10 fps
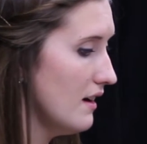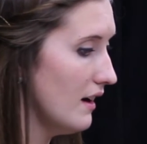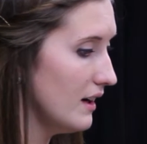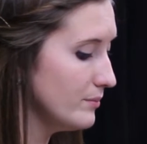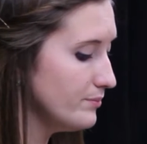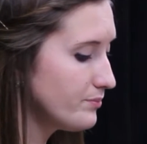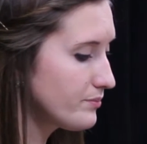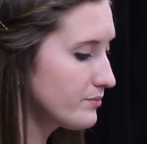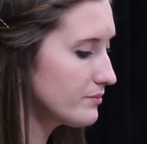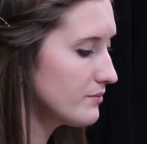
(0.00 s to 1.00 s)

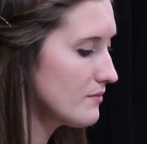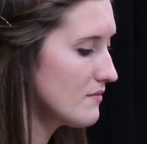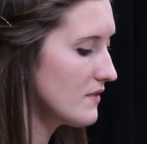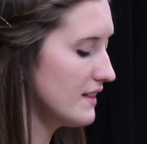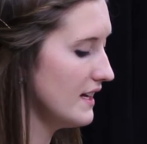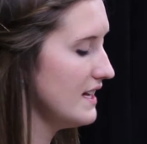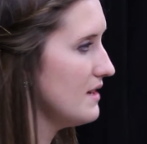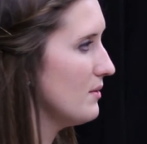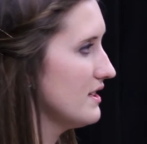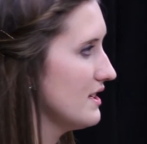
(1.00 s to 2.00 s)
that
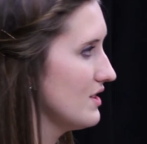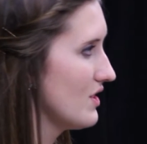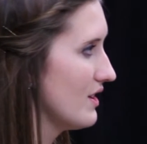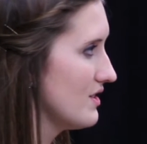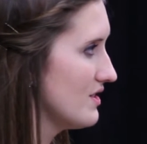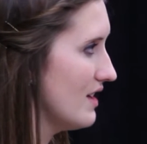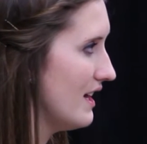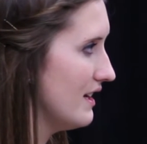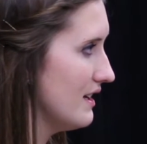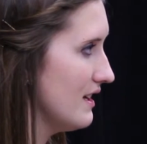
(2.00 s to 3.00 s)
he went to church
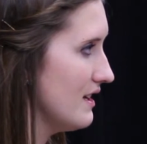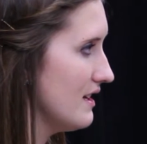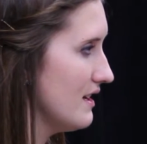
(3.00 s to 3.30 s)
and